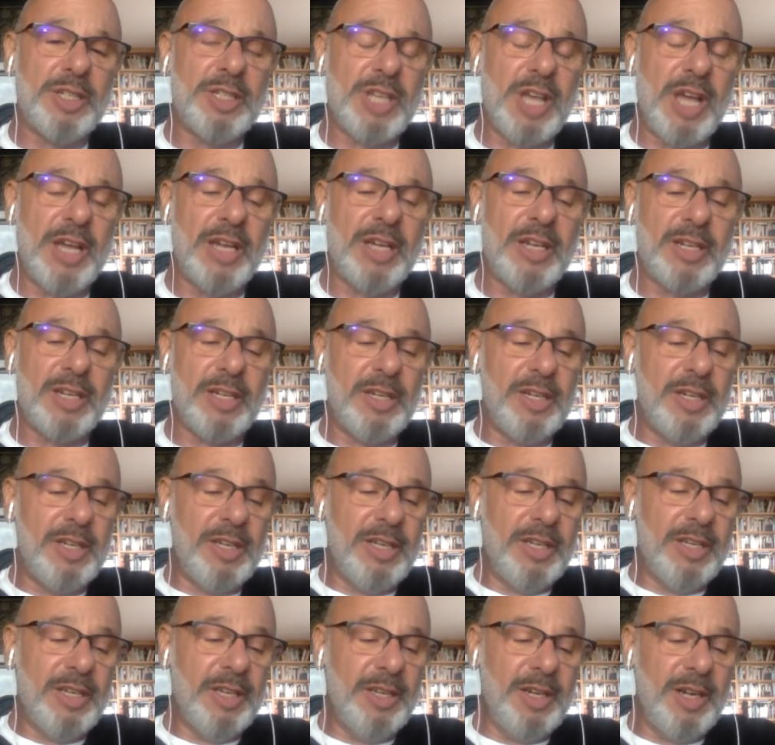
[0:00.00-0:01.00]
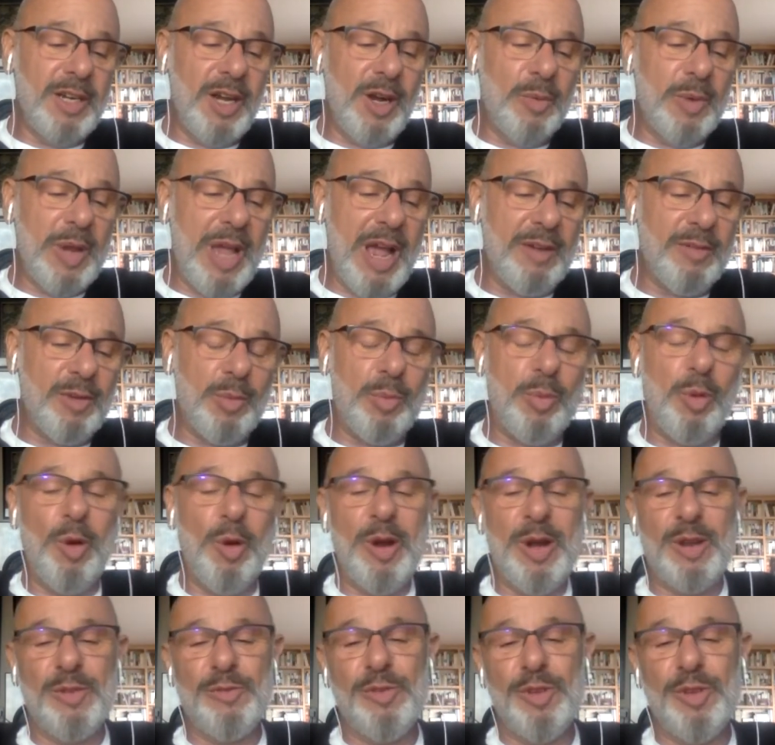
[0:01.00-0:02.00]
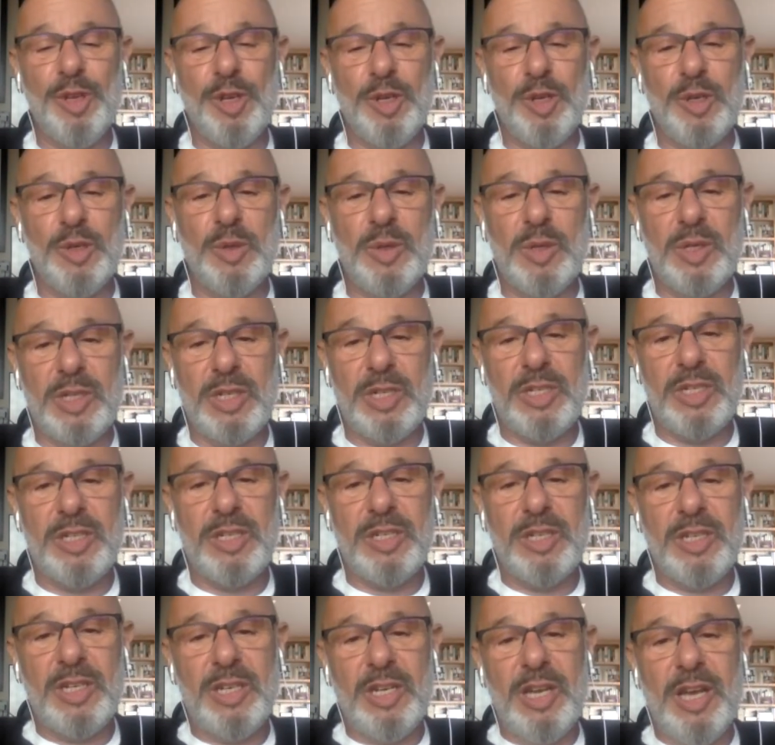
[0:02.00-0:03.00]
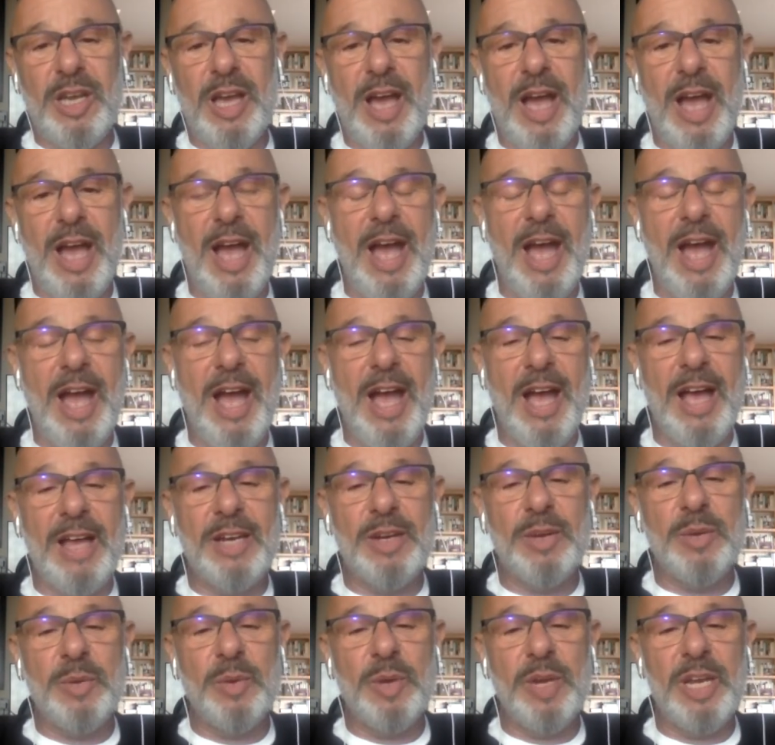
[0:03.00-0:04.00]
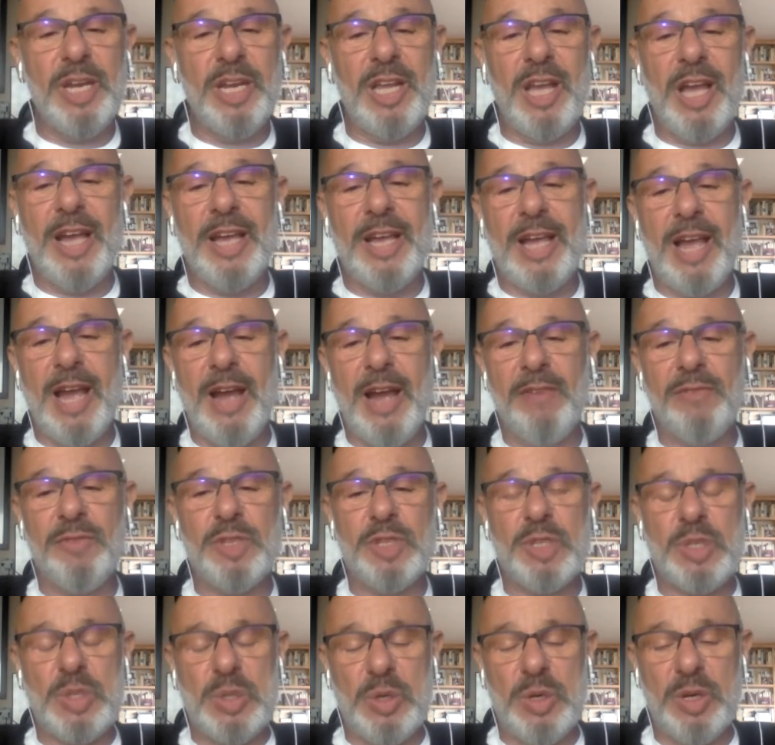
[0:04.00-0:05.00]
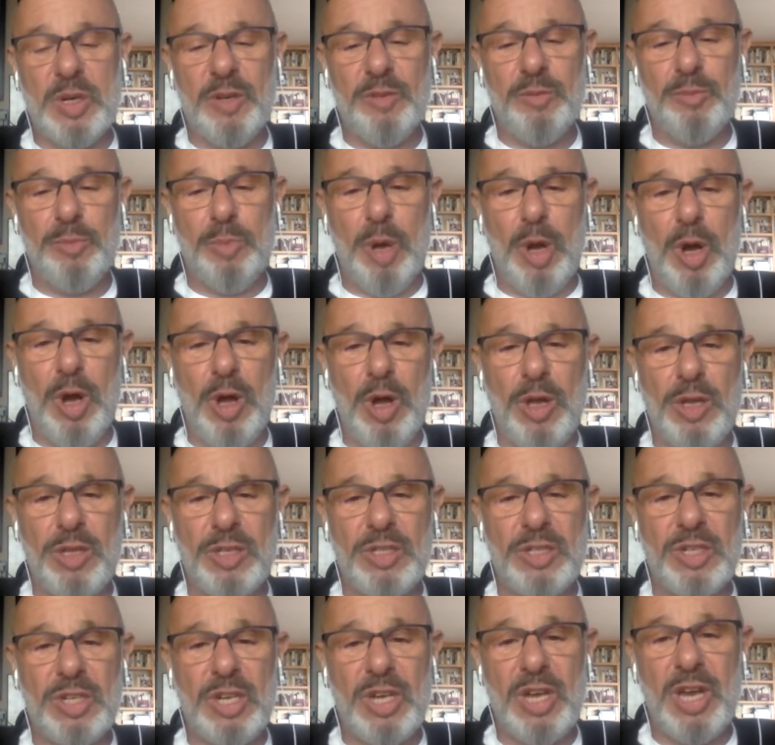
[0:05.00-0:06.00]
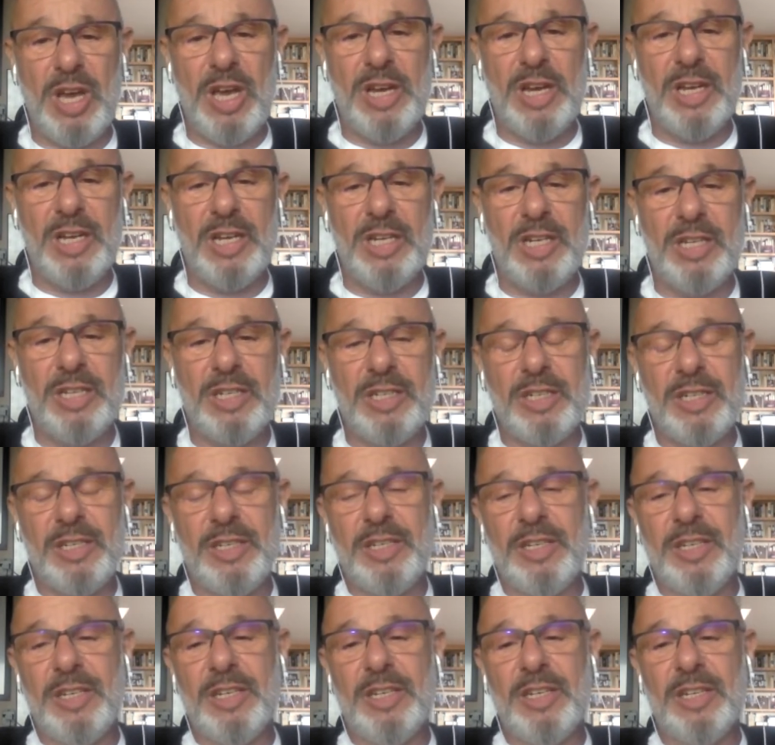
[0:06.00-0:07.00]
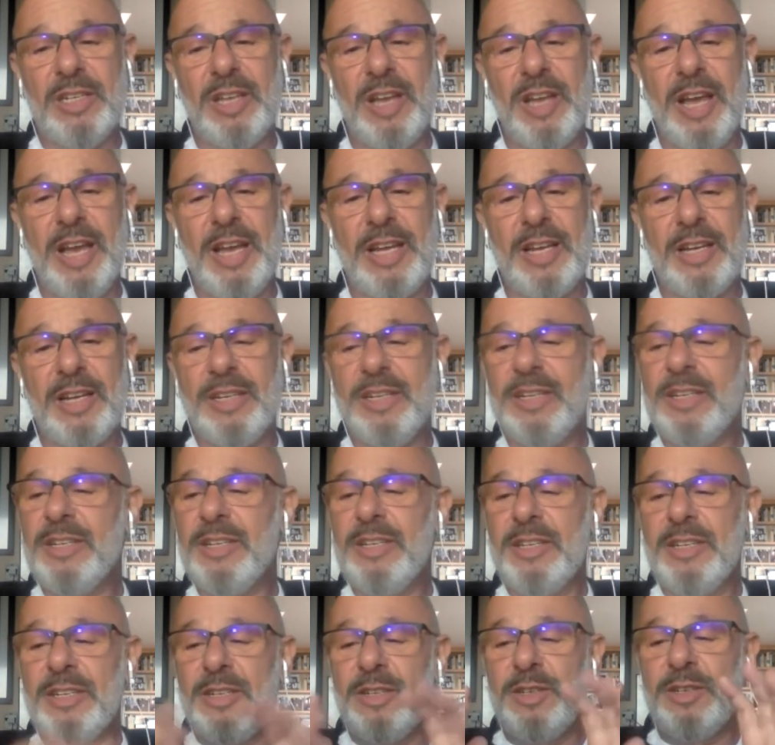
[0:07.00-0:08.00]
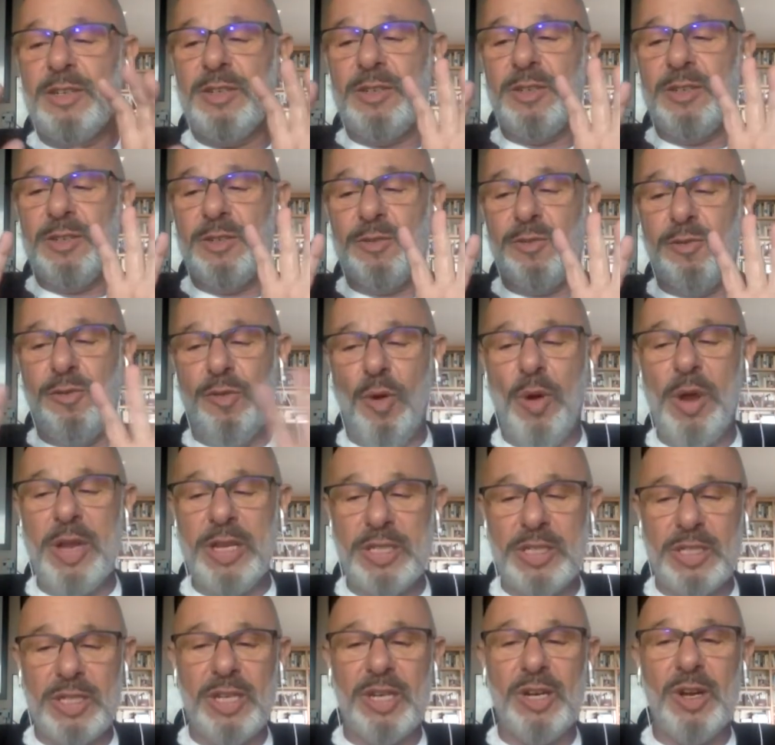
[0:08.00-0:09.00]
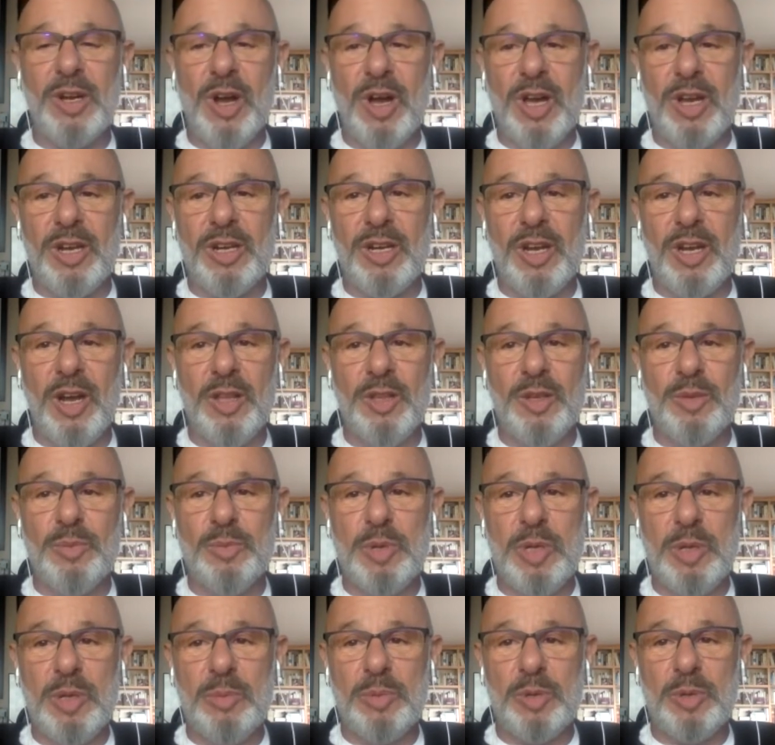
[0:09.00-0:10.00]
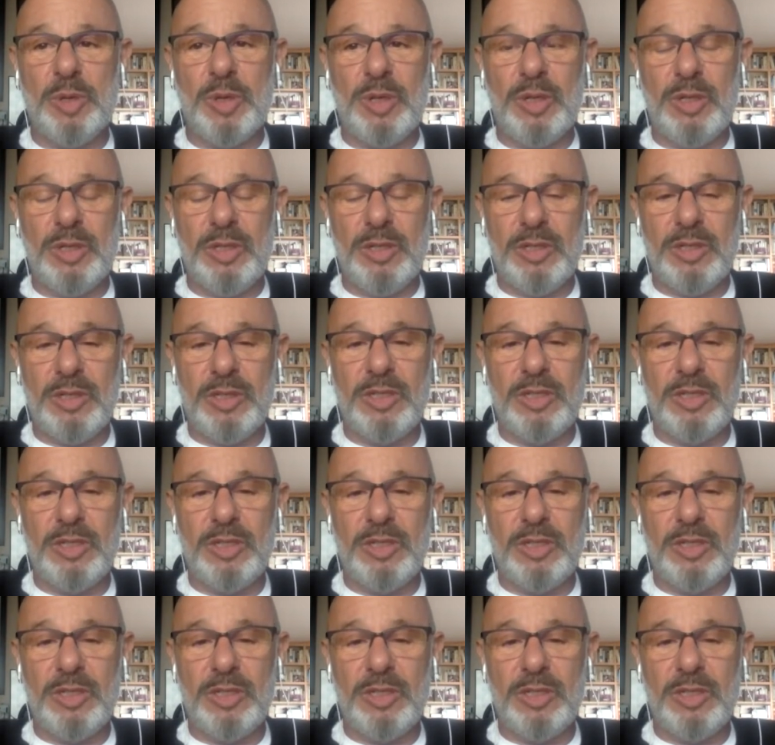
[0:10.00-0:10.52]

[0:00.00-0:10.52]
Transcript: Like, we have a point of view and we like have the sort of balls to kind of like foist it on other people.